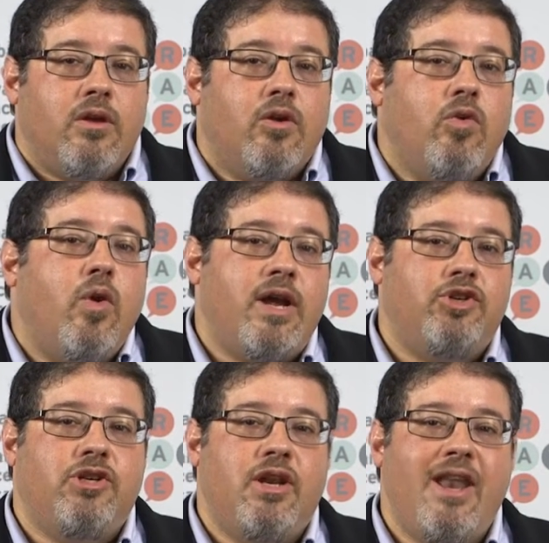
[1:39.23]
The
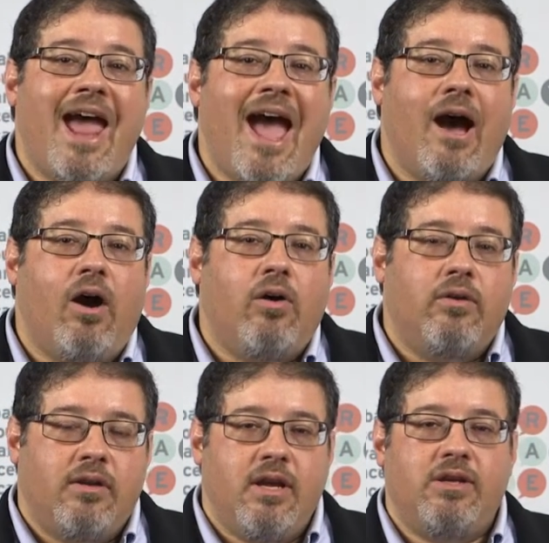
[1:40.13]
question now
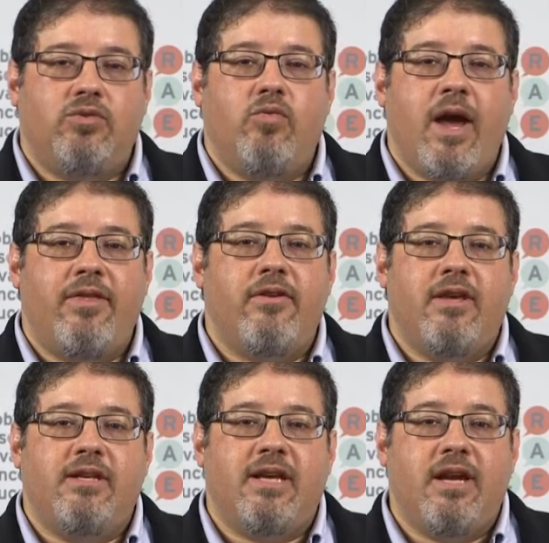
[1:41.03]
is whether
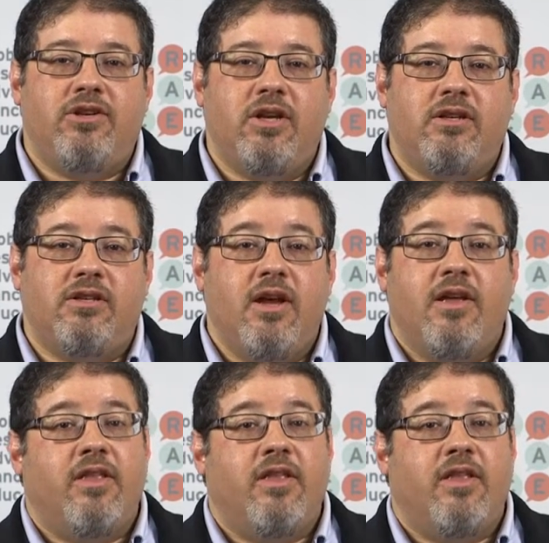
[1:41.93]
these agents